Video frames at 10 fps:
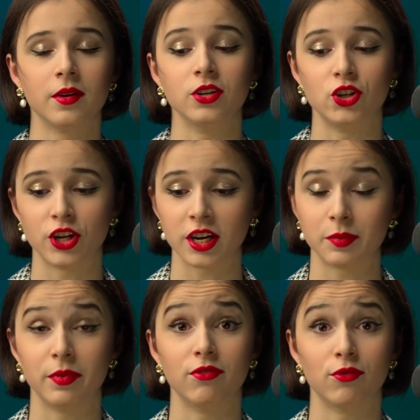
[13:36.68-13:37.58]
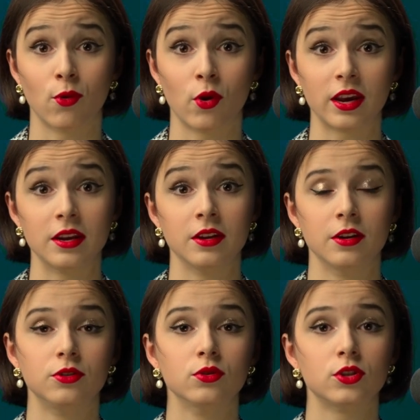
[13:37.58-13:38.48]
just before he
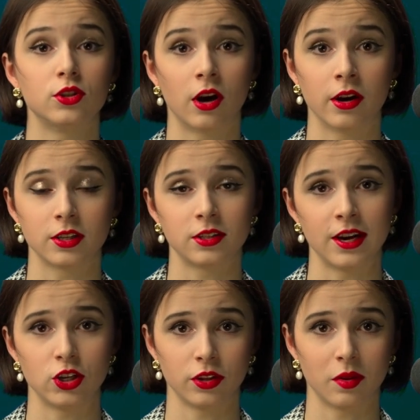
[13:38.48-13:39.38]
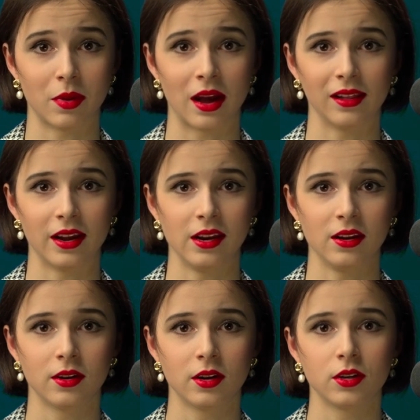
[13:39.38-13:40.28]
needed to start staging the ballet.
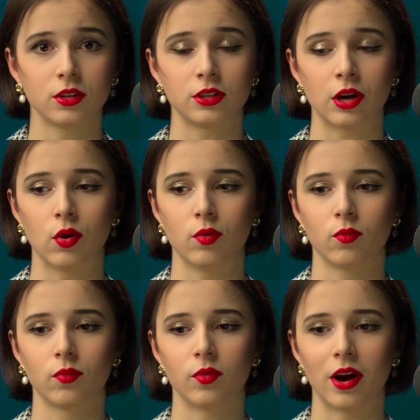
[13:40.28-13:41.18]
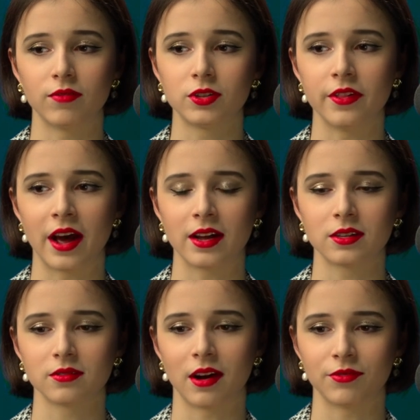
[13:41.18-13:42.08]
So after
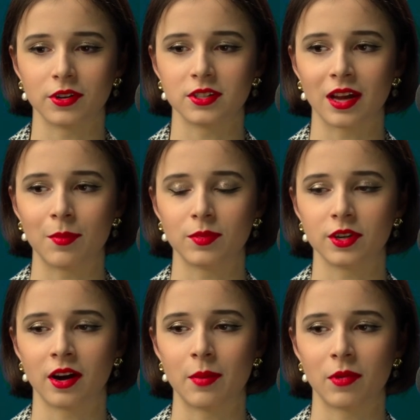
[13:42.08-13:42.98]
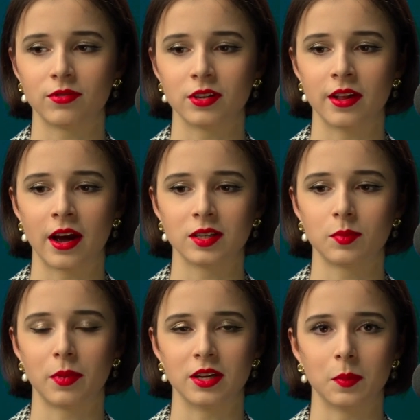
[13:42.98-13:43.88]
some time after that,
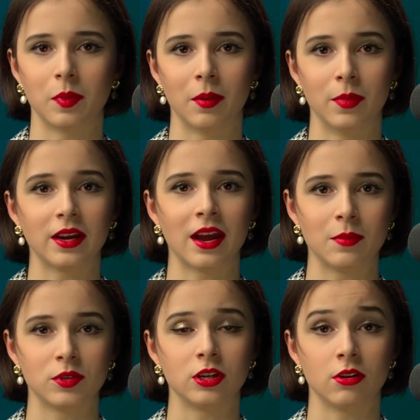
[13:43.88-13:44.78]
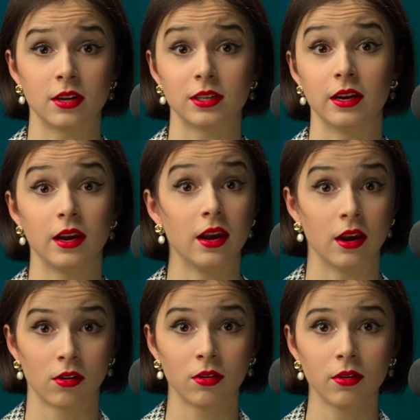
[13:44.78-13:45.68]
Petipa became seriously
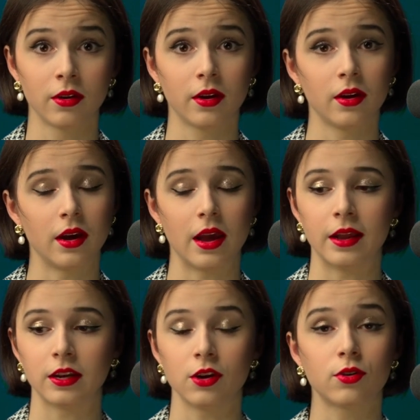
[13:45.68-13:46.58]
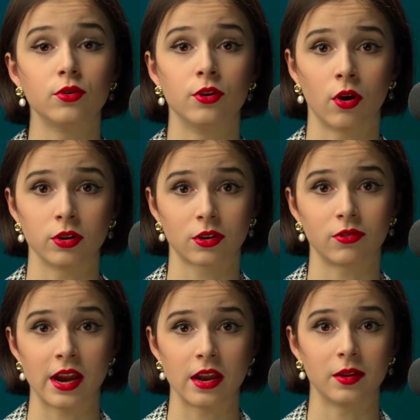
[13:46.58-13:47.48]
ill and he could not
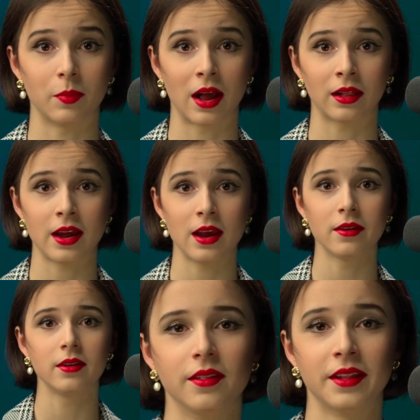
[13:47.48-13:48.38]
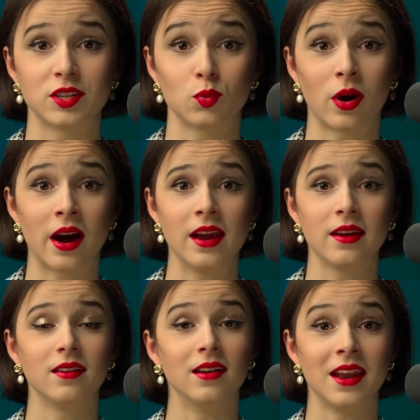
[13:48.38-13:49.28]
create the ballet. That's why
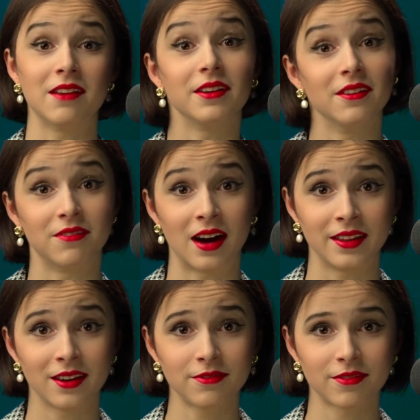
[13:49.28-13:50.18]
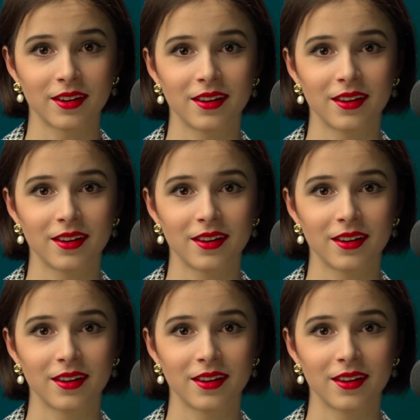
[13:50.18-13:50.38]
Lev Ivanov,